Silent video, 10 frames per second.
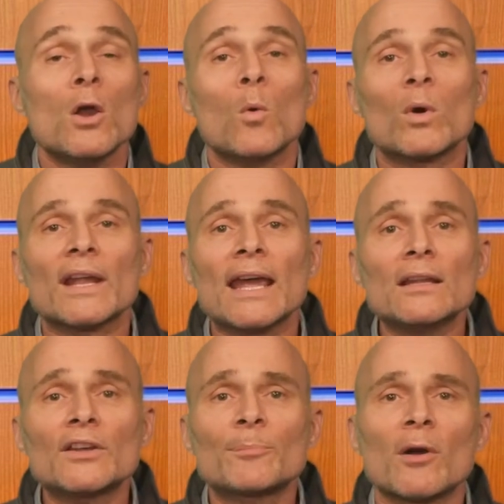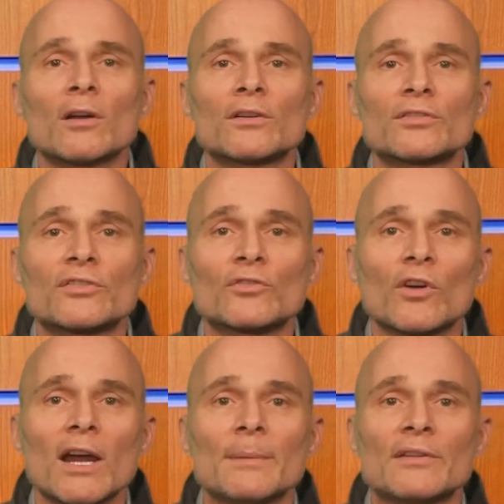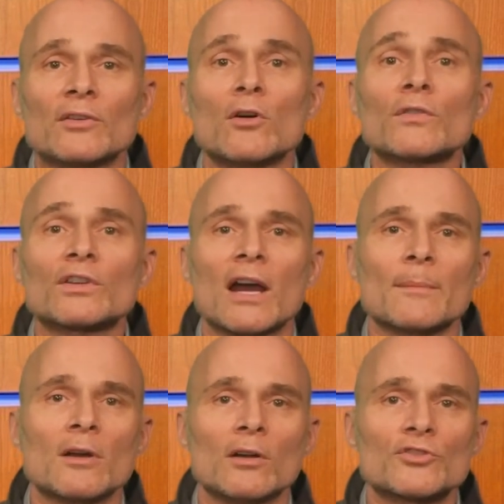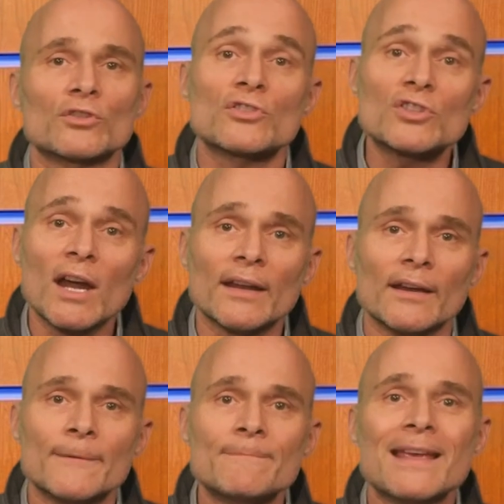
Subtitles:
What AlixPartners described as an overtime culture in China